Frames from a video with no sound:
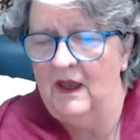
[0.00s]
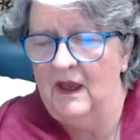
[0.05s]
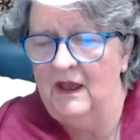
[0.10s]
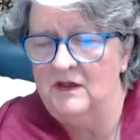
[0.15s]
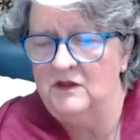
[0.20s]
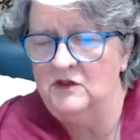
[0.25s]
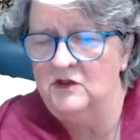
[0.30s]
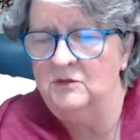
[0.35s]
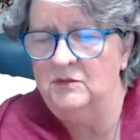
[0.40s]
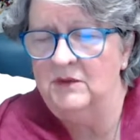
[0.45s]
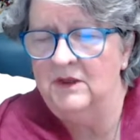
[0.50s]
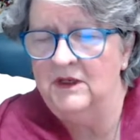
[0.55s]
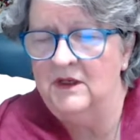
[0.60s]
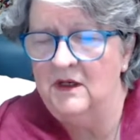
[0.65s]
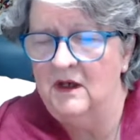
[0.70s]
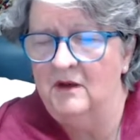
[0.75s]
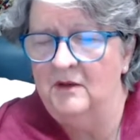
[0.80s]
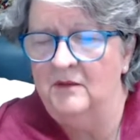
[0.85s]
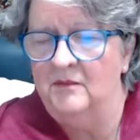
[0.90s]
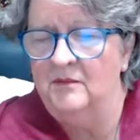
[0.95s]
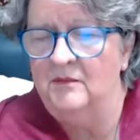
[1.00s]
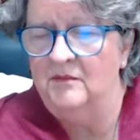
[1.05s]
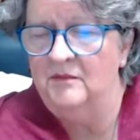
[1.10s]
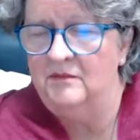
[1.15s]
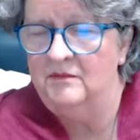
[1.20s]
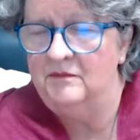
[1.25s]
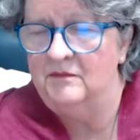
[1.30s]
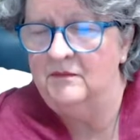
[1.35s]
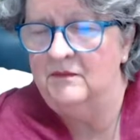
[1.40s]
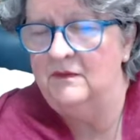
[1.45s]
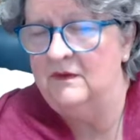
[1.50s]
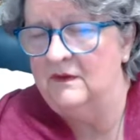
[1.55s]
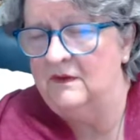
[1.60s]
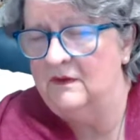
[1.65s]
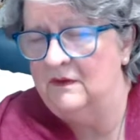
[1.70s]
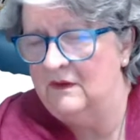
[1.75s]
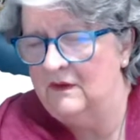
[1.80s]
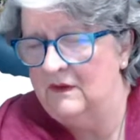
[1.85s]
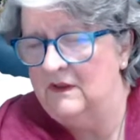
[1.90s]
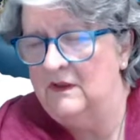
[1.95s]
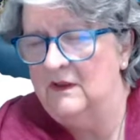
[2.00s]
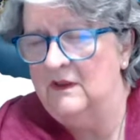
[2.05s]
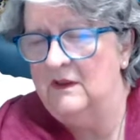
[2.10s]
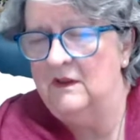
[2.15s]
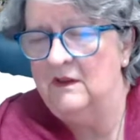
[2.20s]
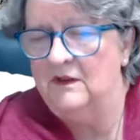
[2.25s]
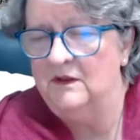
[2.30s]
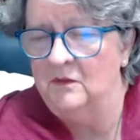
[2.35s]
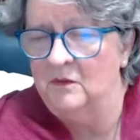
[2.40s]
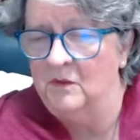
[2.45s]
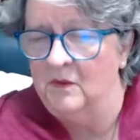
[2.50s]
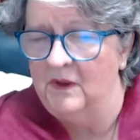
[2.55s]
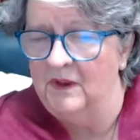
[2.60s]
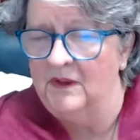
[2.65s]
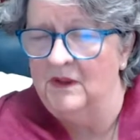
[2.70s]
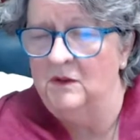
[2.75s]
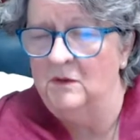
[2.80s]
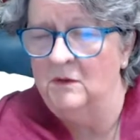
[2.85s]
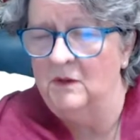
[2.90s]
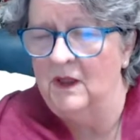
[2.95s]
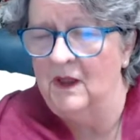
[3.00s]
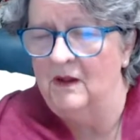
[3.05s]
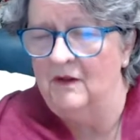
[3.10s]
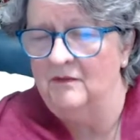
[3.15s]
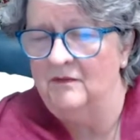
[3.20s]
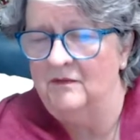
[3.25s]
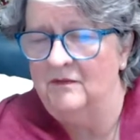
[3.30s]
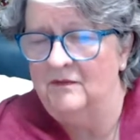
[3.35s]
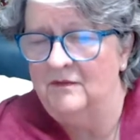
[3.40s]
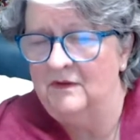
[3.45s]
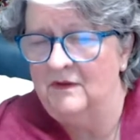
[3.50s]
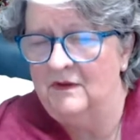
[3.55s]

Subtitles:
as you become the one you love.